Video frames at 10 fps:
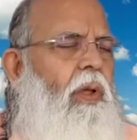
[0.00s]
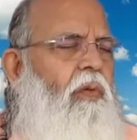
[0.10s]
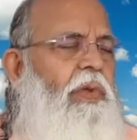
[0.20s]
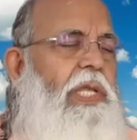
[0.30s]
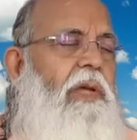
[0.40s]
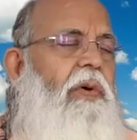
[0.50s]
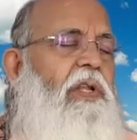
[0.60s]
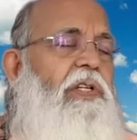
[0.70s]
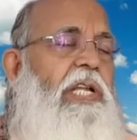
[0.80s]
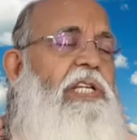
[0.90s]
whichever
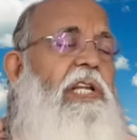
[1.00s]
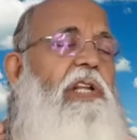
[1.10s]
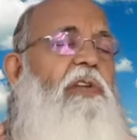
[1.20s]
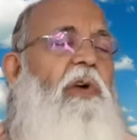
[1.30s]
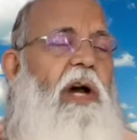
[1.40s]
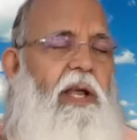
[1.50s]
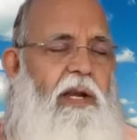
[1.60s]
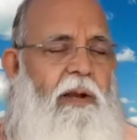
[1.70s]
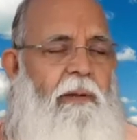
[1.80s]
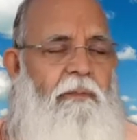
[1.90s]
station you are,
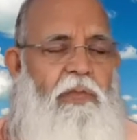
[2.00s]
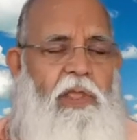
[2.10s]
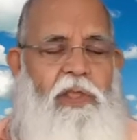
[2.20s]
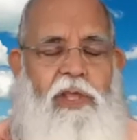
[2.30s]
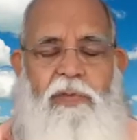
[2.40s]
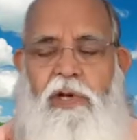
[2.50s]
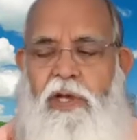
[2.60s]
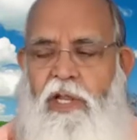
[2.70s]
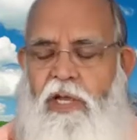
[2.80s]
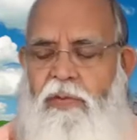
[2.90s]
Yama,
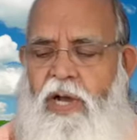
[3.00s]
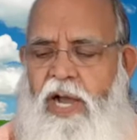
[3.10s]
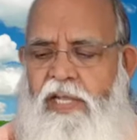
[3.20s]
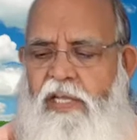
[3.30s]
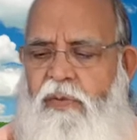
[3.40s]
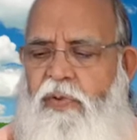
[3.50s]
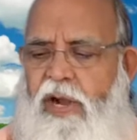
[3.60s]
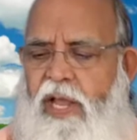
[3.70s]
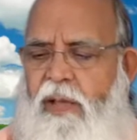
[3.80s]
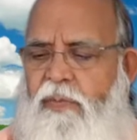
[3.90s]
Niyama, Asana,
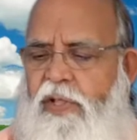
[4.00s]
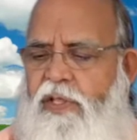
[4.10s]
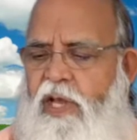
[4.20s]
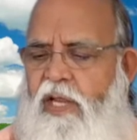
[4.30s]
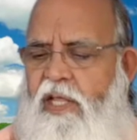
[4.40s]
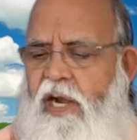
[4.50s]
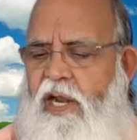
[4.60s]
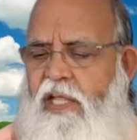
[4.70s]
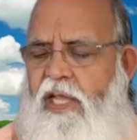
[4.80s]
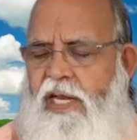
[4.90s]
Pranayam, Pratyahara,
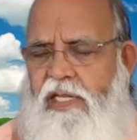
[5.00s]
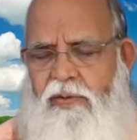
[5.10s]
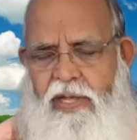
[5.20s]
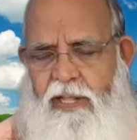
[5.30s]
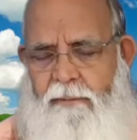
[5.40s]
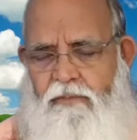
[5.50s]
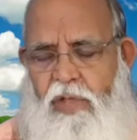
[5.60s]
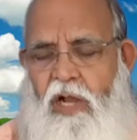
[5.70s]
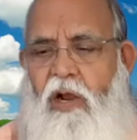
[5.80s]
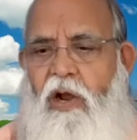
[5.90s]
Dharana, Dhyan, Samadhi,
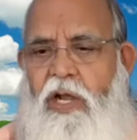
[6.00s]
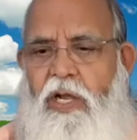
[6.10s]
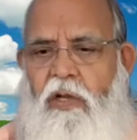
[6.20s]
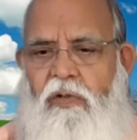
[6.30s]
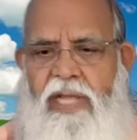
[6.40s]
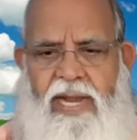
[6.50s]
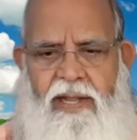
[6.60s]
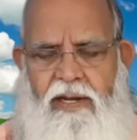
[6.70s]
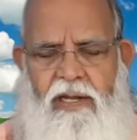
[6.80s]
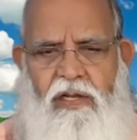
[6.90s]
according to that,
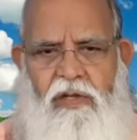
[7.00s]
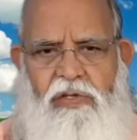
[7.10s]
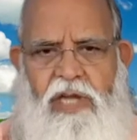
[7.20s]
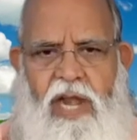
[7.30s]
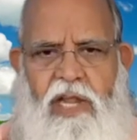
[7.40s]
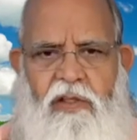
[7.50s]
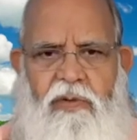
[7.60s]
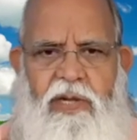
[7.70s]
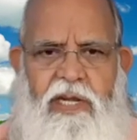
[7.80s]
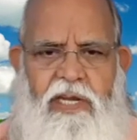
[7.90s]
start your
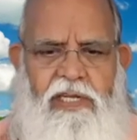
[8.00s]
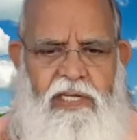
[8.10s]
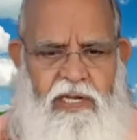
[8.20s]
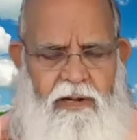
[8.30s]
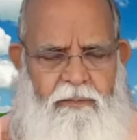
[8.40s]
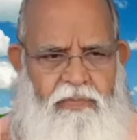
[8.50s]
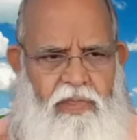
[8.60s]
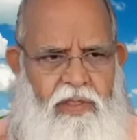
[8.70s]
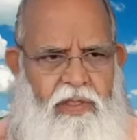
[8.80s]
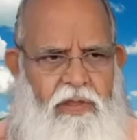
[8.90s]
meditation.
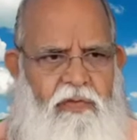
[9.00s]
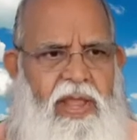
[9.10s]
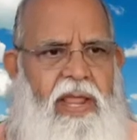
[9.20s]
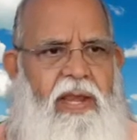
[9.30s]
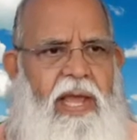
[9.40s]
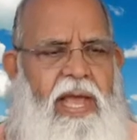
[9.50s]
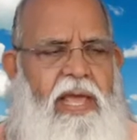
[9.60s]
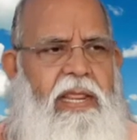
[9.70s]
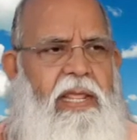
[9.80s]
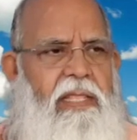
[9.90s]
When
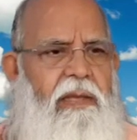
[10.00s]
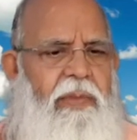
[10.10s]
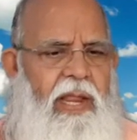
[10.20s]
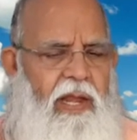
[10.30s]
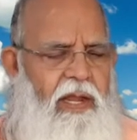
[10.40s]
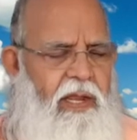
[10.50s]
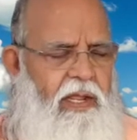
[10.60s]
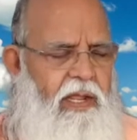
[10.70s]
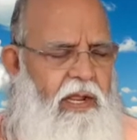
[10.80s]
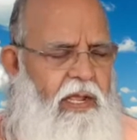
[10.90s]
I ring the bell,
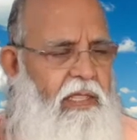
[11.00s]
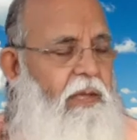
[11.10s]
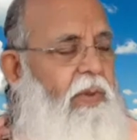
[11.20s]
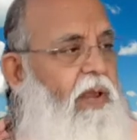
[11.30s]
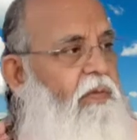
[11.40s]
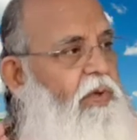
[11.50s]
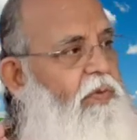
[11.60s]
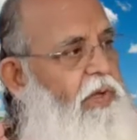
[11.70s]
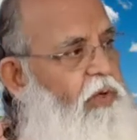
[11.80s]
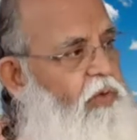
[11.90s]
the bell which
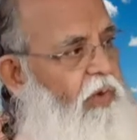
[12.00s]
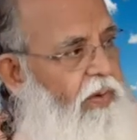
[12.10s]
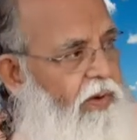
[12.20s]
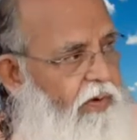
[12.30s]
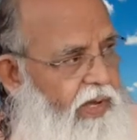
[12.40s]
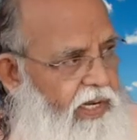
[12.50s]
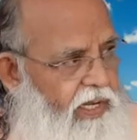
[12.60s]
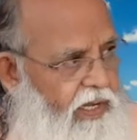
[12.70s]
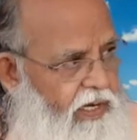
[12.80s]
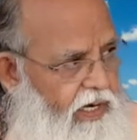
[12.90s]
we use for Bhagwan
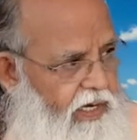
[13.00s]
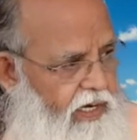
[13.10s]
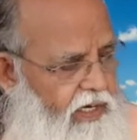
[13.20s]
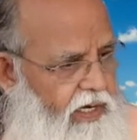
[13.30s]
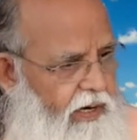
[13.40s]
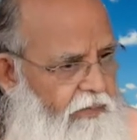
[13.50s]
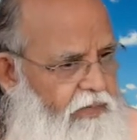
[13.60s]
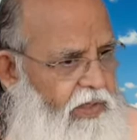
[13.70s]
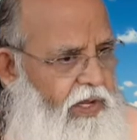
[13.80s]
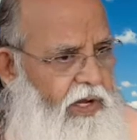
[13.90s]
here, tang, tang, tang,
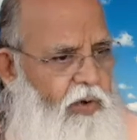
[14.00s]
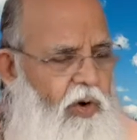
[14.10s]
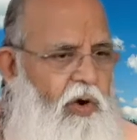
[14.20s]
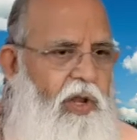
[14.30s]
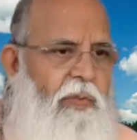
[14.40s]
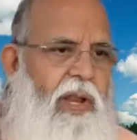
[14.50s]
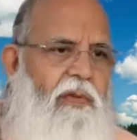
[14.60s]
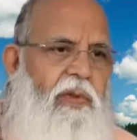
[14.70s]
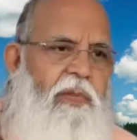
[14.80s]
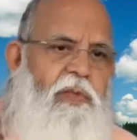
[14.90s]
he took out a bell
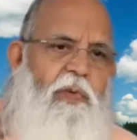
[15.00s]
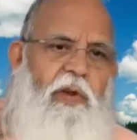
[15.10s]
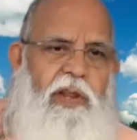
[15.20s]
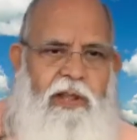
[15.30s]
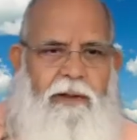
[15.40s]
from his pocket.